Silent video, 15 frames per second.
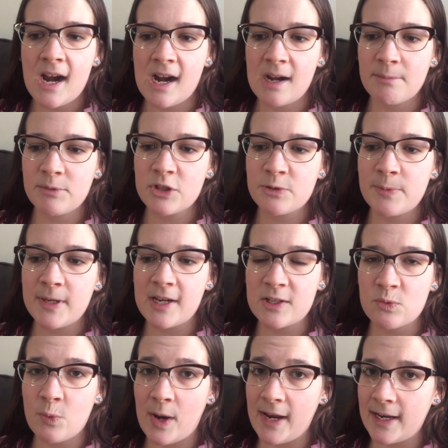um, just
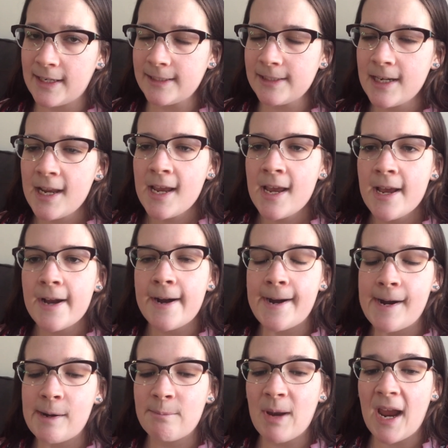because weigh-in.
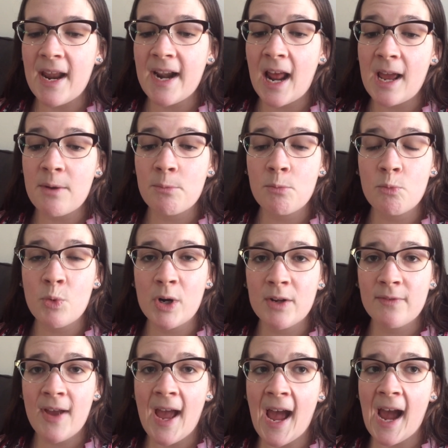Um, and I would
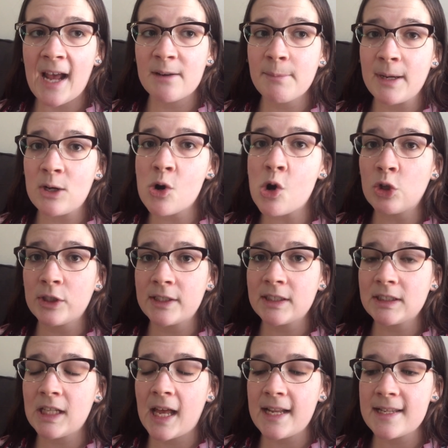have had my
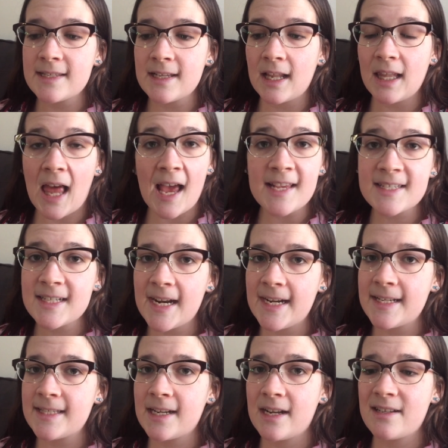colon cleanse last night
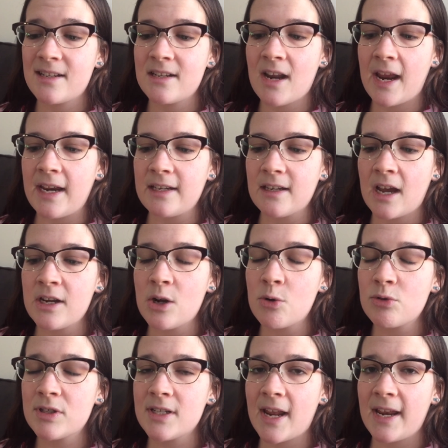instead of tonight. I
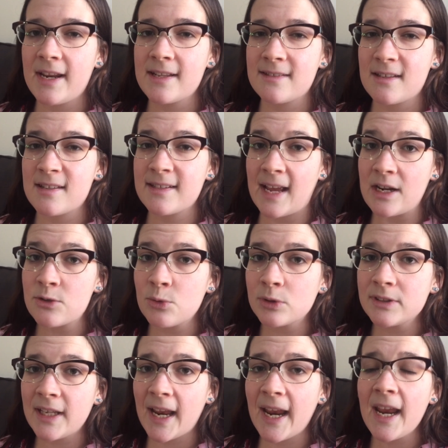know tonight is the
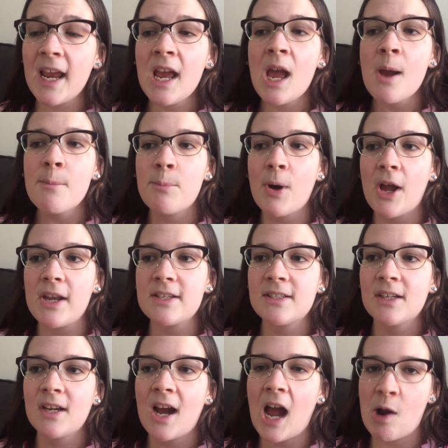scheduled day, but
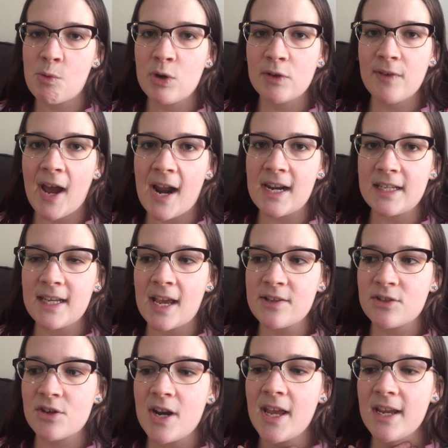I would have had it
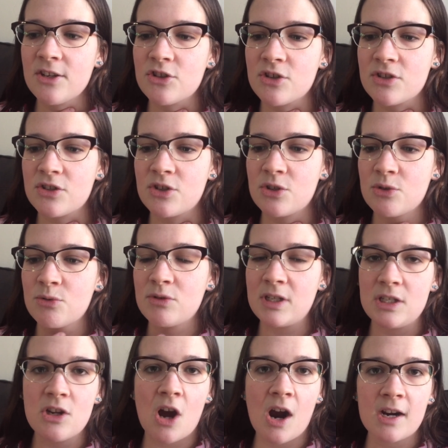yesterday just to
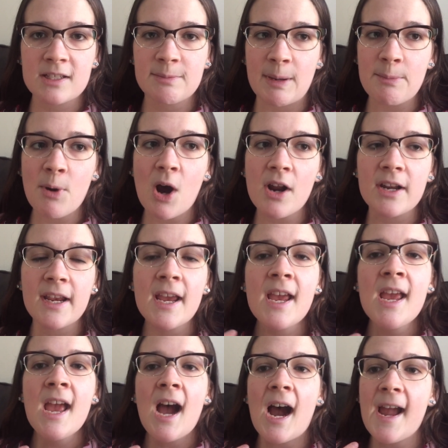detox my body.
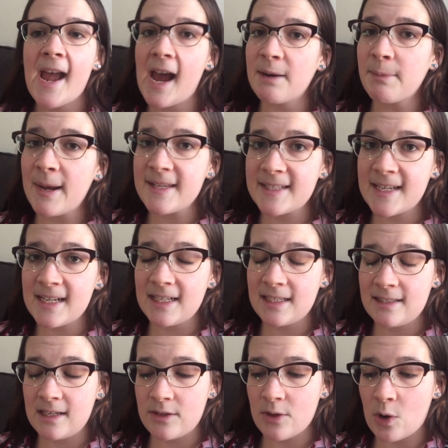I had my skinny
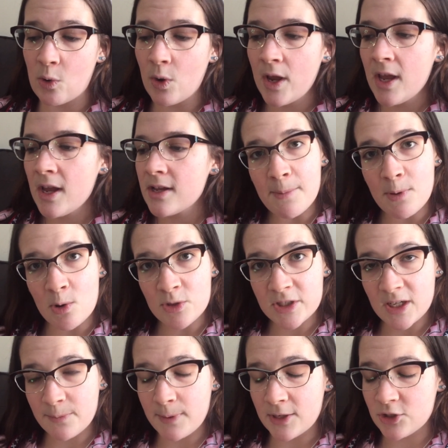tea though. I
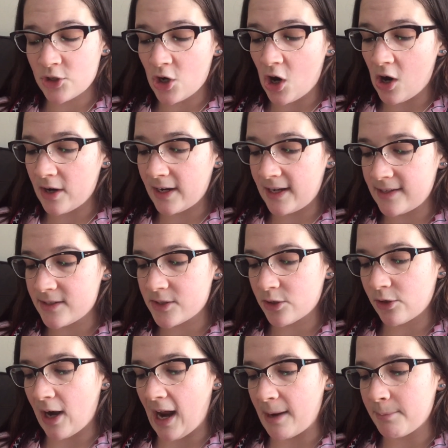posted a picture on
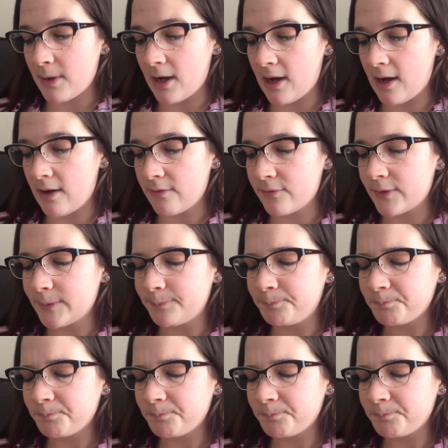Instagram of,